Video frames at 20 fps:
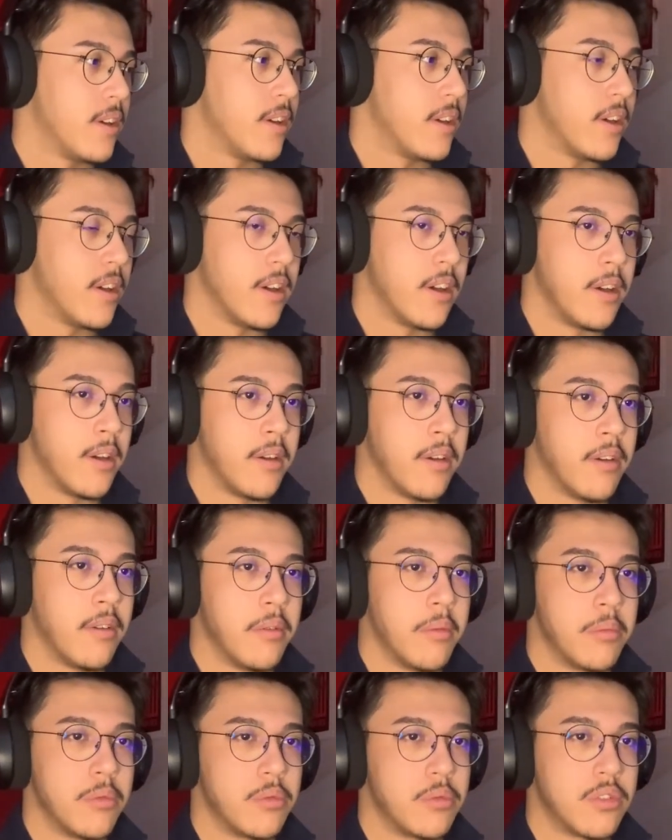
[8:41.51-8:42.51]
Uh,
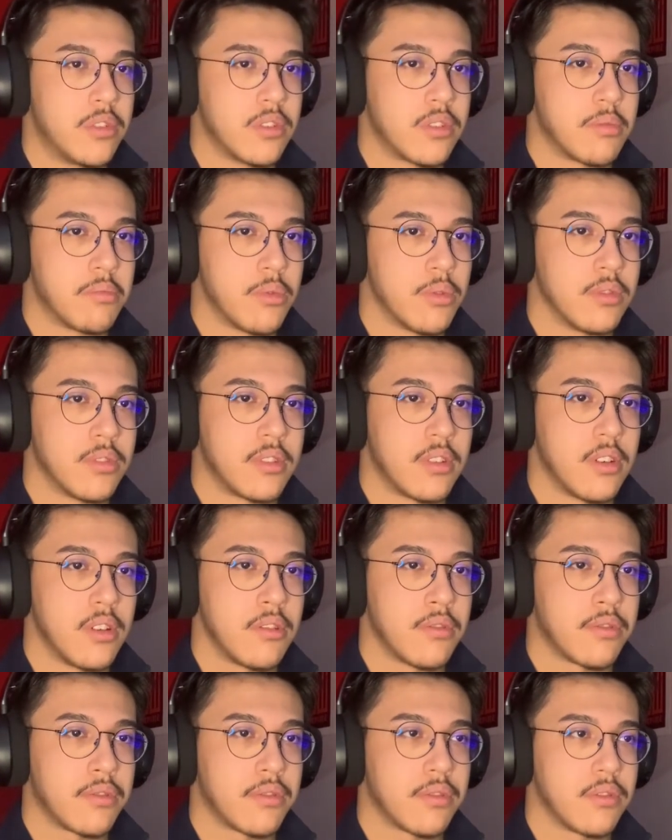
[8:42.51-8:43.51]
maybe just more
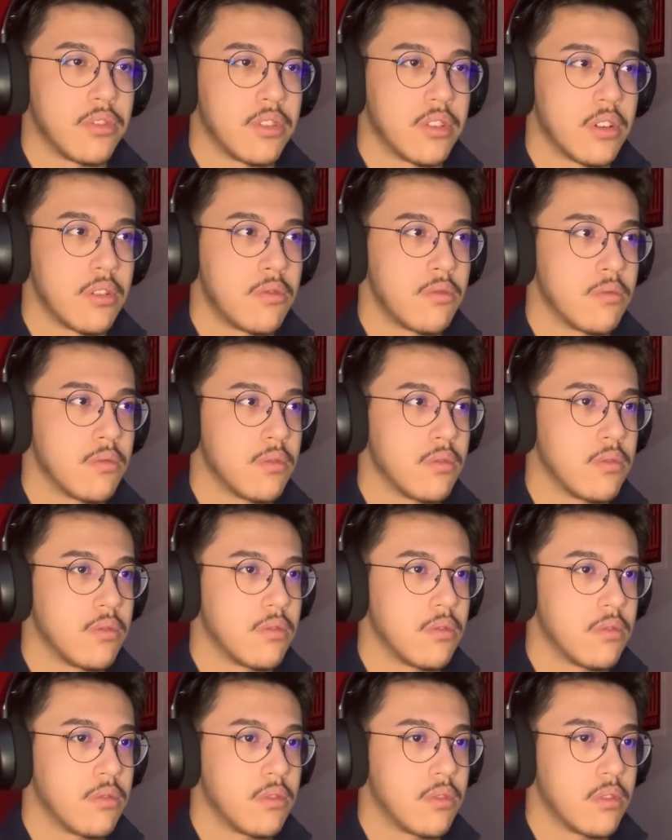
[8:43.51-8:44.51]
stuff in general.
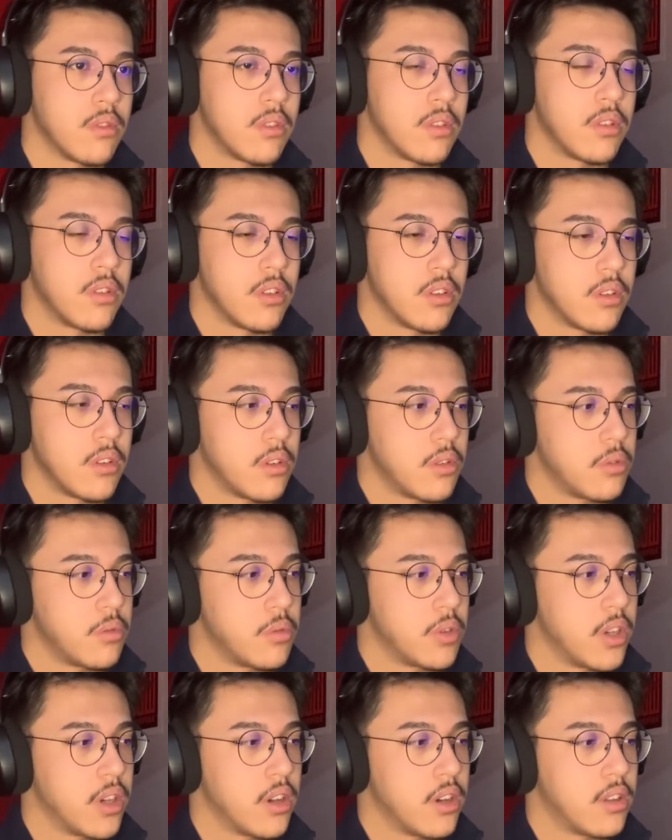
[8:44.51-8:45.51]

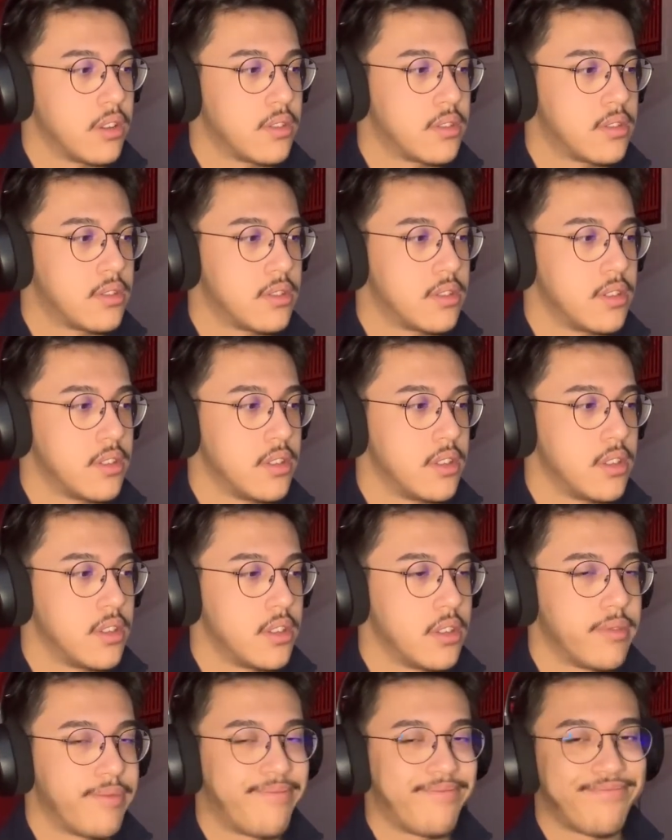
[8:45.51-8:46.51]
We got to
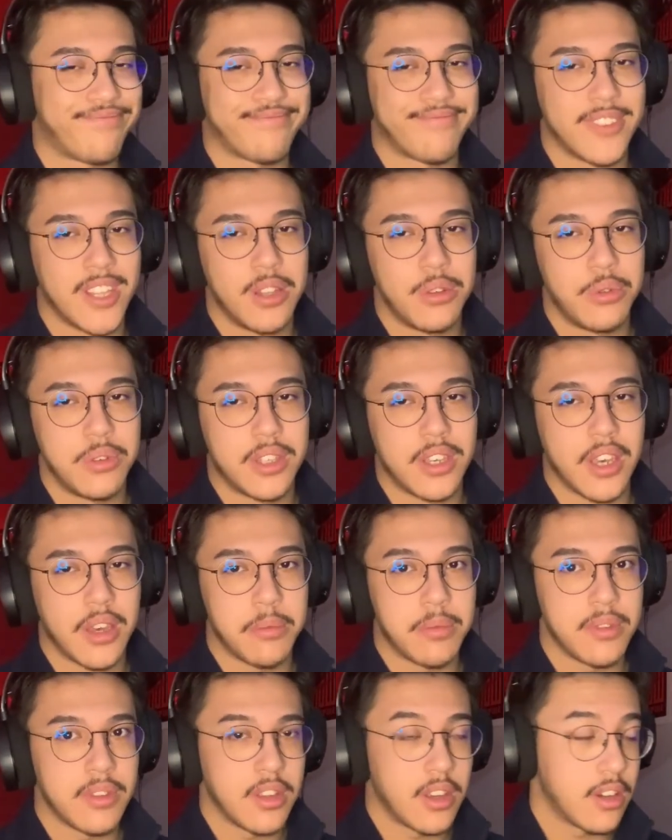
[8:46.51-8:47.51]
see the new
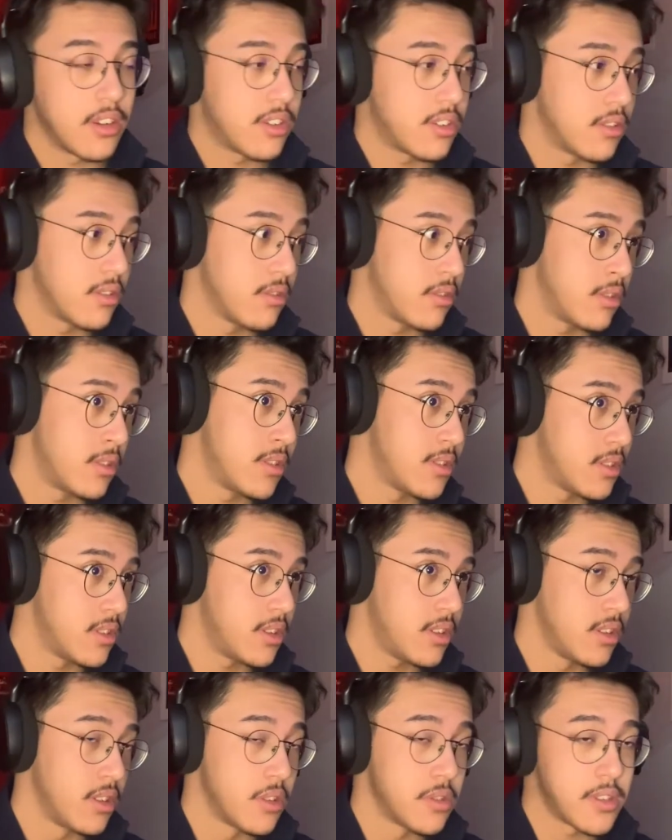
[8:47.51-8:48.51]
captain action. He, he
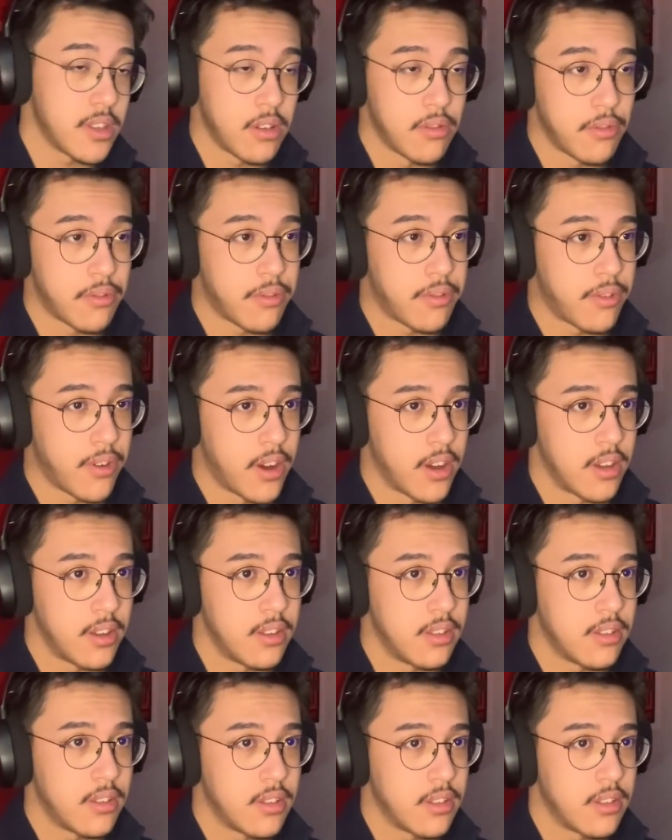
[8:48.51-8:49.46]
knows how to fight.